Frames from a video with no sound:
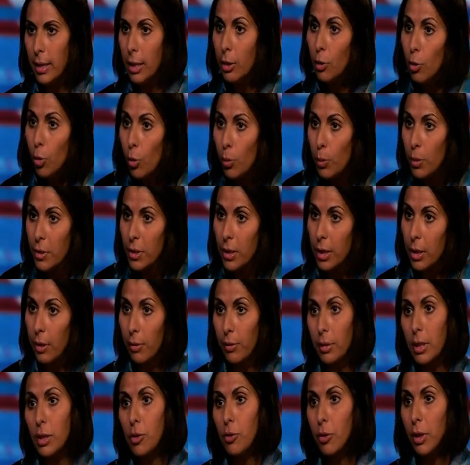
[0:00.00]
enormously
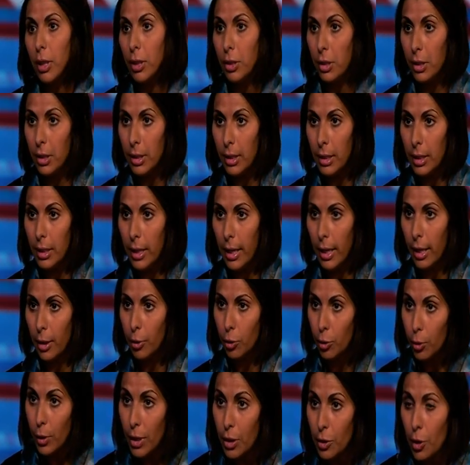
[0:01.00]
on this tragedy
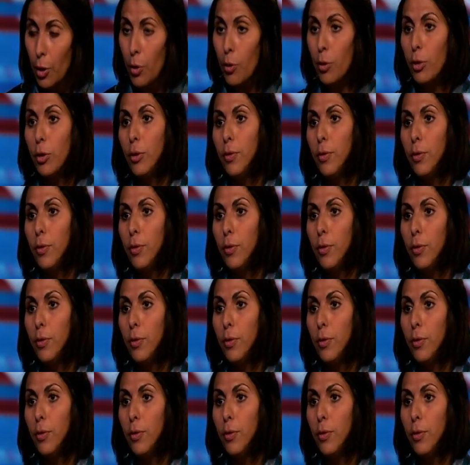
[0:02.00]
to his own